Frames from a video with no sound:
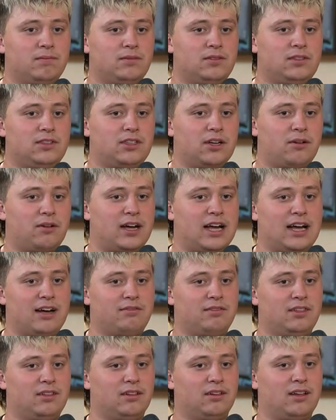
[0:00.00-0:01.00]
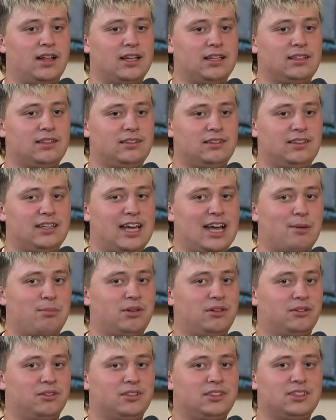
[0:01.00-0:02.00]
don't have the like
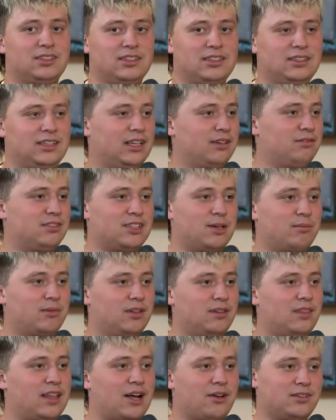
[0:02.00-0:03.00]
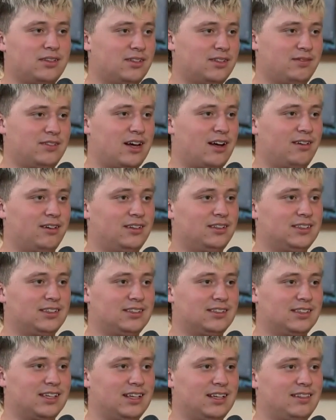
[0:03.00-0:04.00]
capital to give someone thousands of dollars.
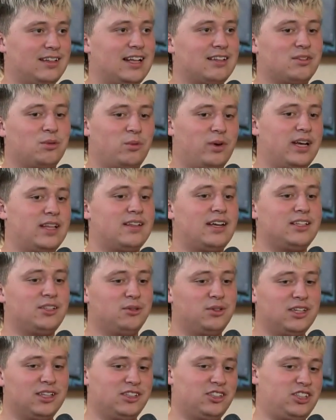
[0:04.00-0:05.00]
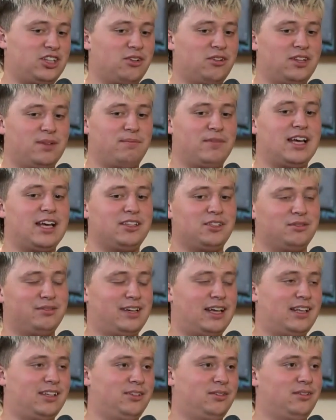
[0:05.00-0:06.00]
It's like that's a way that you can show them that you
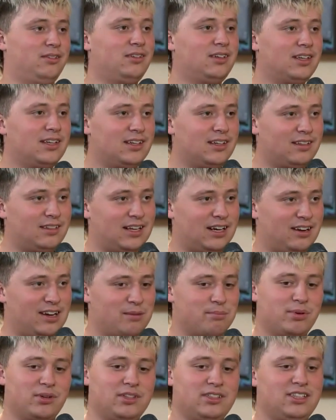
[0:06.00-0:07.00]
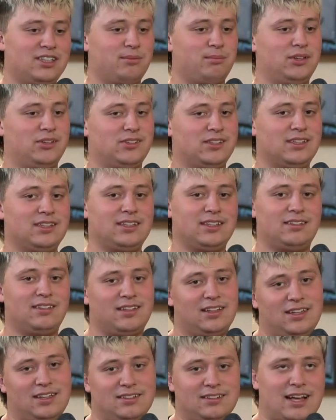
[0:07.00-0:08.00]
value their input to your music and
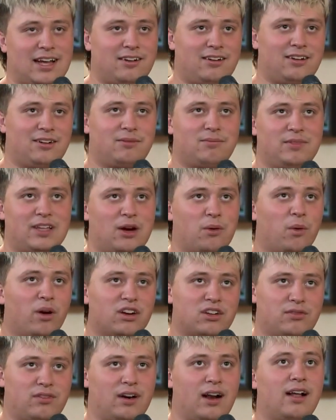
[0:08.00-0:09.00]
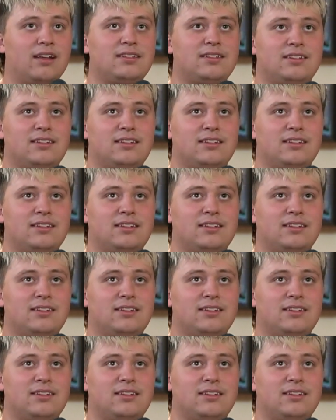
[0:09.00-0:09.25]
things. I don't know. That worked for us.